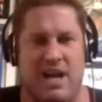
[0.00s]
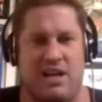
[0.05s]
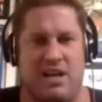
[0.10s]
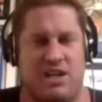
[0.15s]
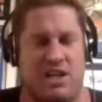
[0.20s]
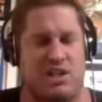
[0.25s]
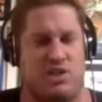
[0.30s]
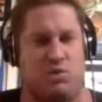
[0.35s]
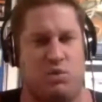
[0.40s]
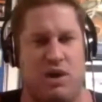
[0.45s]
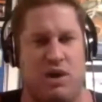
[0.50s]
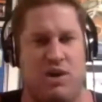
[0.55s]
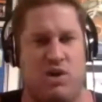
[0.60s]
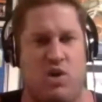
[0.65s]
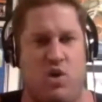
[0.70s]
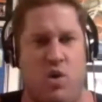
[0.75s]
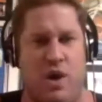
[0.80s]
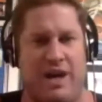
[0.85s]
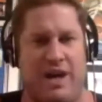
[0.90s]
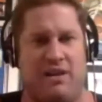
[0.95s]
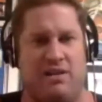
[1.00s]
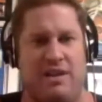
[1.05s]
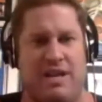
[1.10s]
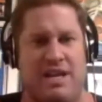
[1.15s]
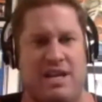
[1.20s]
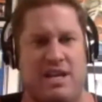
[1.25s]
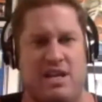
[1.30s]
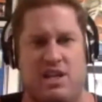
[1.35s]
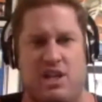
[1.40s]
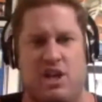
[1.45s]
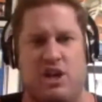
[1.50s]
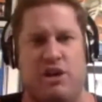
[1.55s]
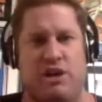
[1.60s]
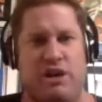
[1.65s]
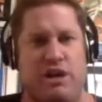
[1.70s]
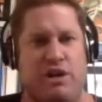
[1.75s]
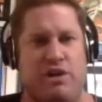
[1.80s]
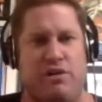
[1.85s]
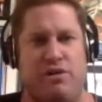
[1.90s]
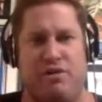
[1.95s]
just real quickly, your
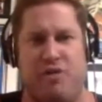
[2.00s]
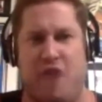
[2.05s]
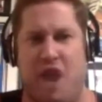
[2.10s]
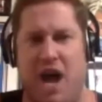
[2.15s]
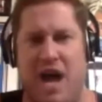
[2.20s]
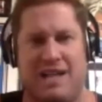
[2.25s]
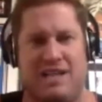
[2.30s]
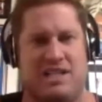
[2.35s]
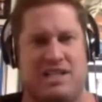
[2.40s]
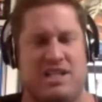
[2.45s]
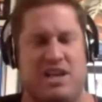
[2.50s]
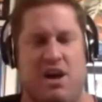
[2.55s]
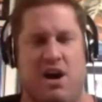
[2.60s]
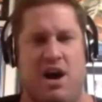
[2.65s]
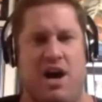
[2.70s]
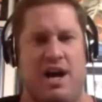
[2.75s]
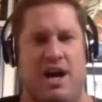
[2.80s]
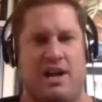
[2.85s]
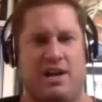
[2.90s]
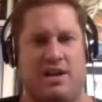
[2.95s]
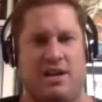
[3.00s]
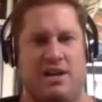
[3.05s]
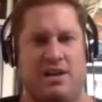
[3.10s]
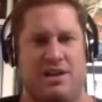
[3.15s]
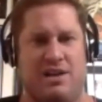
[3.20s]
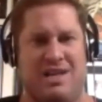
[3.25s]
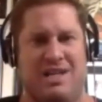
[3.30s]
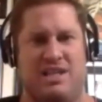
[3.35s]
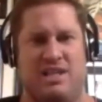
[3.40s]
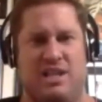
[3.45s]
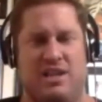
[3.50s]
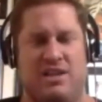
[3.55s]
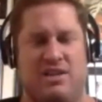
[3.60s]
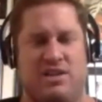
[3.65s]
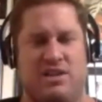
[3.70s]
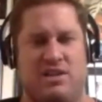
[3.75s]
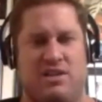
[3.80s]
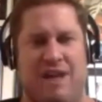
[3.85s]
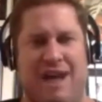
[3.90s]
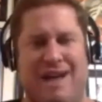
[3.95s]
your thoughts on this year's
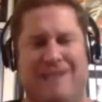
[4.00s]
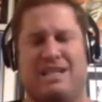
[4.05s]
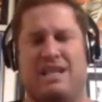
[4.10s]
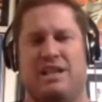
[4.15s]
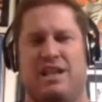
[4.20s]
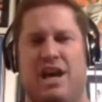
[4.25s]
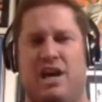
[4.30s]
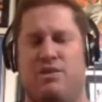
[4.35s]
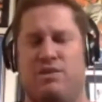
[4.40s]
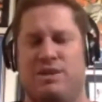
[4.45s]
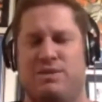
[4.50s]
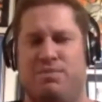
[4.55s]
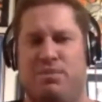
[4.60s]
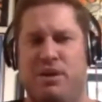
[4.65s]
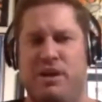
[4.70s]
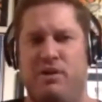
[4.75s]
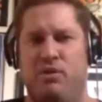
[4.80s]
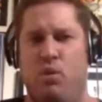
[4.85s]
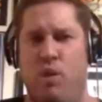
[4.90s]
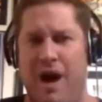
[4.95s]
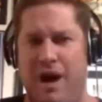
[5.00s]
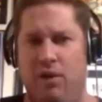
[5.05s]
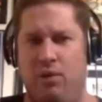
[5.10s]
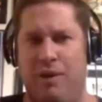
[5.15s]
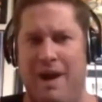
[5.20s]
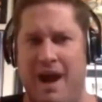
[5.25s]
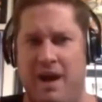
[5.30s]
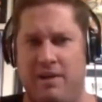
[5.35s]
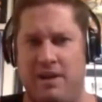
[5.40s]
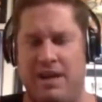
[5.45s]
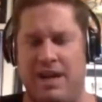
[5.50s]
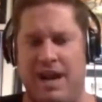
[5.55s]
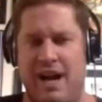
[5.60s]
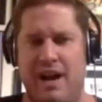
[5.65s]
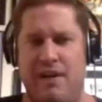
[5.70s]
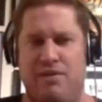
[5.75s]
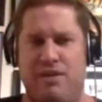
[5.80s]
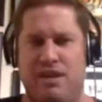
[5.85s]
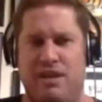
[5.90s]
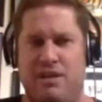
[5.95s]
class? I thought it was pretty well rounded, and I think
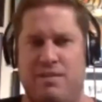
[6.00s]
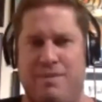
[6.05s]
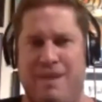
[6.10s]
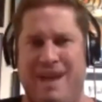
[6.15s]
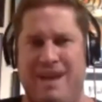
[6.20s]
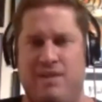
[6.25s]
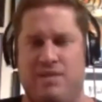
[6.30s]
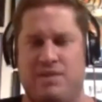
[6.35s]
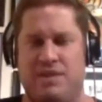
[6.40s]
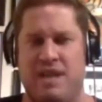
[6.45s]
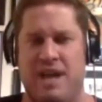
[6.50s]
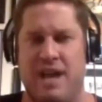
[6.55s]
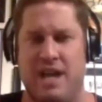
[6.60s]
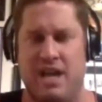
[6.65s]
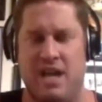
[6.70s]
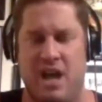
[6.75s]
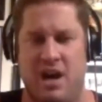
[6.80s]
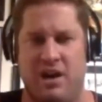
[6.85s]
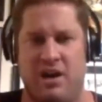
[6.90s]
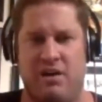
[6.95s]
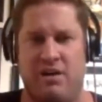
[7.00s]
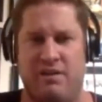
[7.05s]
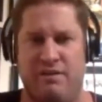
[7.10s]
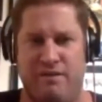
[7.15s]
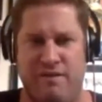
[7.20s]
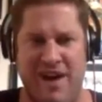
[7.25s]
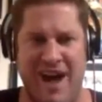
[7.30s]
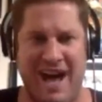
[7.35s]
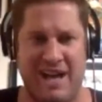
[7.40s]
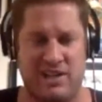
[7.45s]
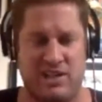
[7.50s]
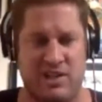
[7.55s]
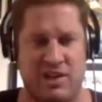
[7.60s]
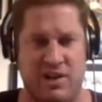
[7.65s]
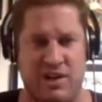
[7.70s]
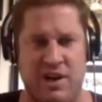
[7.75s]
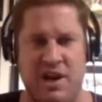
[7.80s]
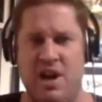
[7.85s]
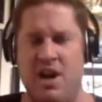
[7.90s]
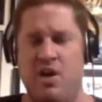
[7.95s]
the Bengals got younger and faster,
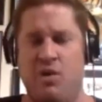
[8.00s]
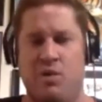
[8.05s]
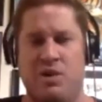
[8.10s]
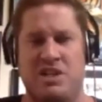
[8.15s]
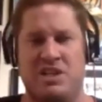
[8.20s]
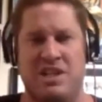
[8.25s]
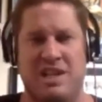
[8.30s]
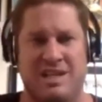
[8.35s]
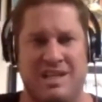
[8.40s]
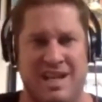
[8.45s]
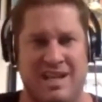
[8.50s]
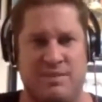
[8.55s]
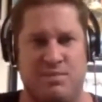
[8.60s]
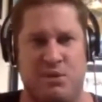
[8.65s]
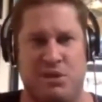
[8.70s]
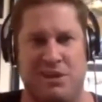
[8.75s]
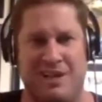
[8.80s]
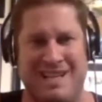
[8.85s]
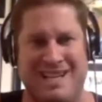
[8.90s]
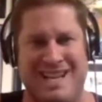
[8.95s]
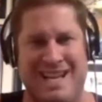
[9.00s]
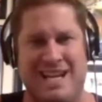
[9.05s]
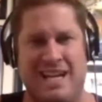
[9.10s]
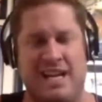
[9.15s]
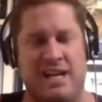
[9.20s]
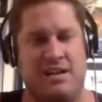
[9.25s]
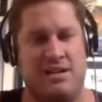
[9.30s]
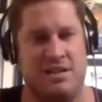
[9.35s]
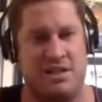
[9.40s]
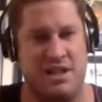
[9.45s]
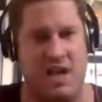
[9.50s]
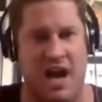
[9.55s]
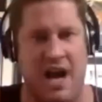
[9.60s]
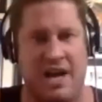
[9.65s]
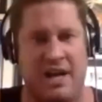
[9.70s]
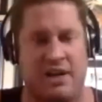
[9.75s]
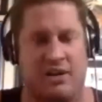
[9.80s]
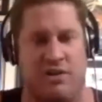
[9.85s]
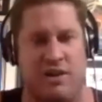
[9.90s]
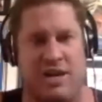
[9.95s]
which they desperately needed. Scott
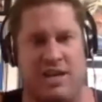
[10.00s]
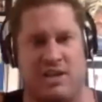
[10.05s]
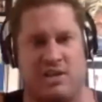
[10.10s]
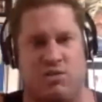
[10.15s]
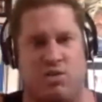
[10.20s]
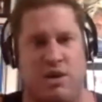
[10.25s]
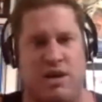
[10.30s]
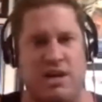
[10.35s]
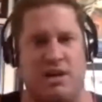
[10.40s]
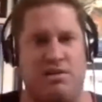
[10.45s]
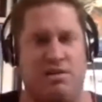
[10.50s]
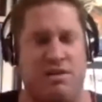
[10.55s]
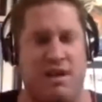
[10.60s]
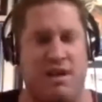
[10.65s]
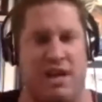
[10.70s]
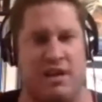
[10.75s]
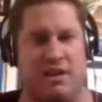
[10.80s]
agrees. What do you think